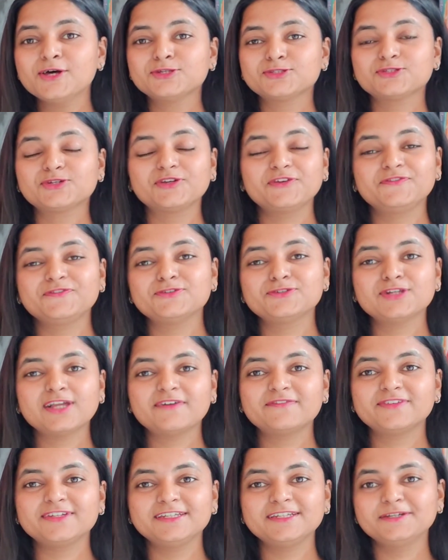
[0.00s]
So if you
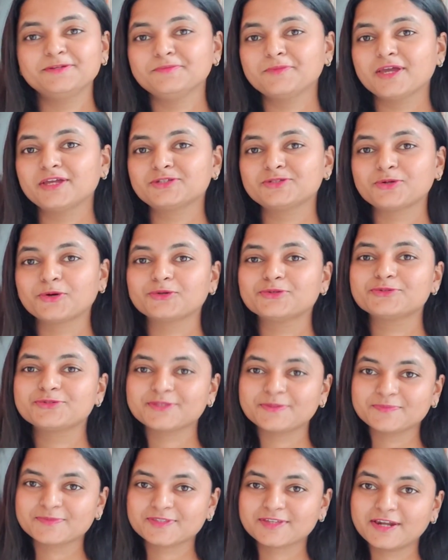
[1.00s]
love reading, make sure you
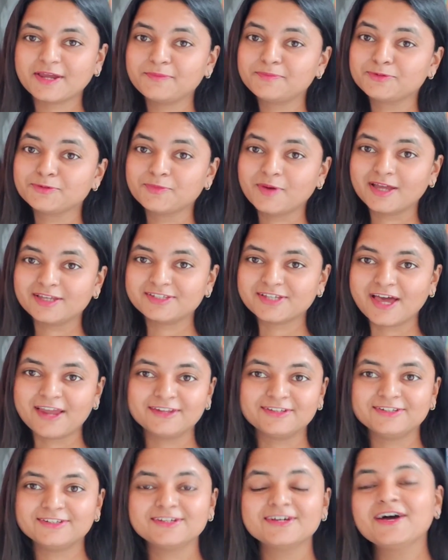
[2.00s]
subscribe to my
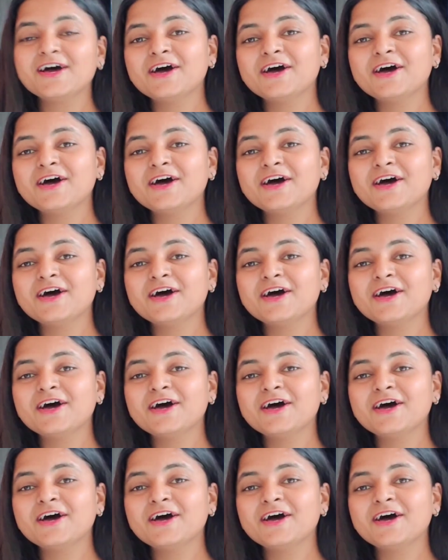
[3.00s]
channel.